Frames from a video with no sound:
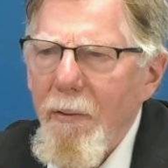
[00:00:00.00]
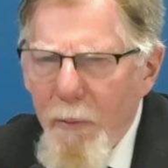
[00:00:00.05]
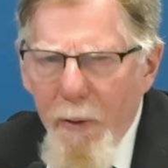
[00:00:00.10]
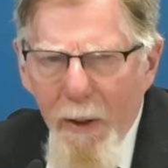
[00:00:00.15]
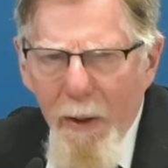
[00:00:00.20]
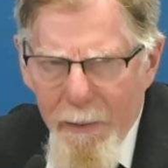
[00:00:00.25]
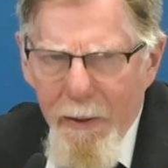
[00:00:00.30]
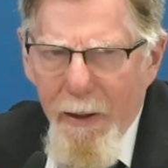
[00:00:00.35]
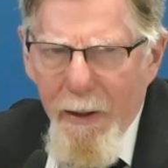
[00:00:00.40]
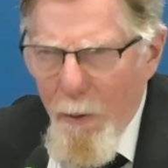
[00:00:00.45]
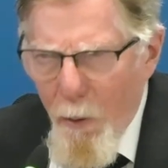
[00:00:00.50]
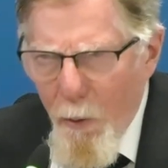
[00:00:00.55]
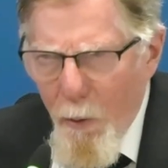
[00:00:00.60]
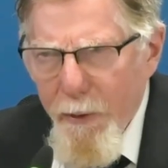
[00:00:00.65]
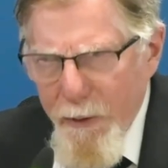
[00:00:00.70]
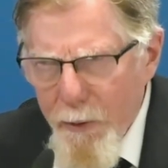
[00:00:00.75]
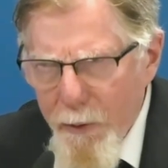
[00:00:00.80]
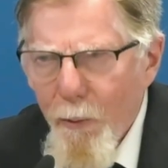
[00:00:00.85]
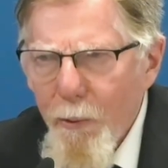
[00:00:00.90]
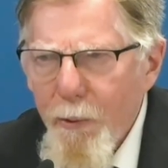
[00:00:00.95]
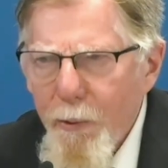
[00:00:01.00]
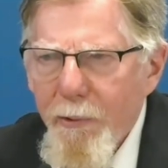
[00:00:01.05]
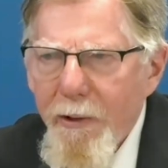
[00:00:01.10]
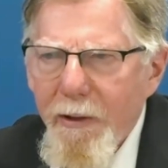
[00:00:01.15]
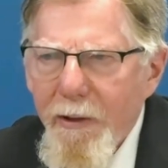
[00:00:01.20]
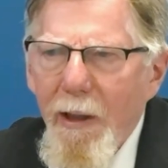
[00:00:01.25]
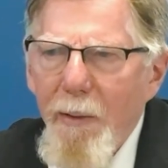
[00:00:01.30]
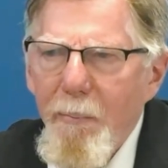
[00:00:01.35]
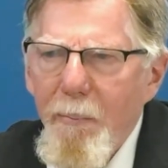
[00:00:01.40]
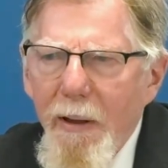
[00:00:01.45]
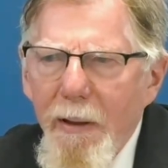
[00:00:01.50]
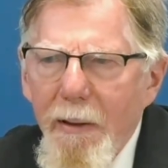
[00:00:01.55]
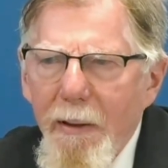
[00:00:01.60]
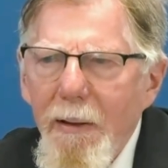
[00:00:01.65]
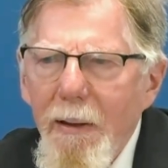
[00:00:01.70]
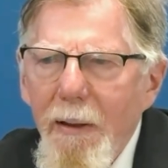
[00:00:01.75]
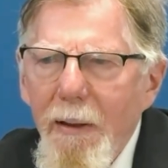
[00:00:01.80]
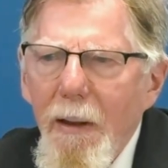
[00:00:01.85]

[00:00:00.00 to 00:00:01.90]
who its author is, I mean,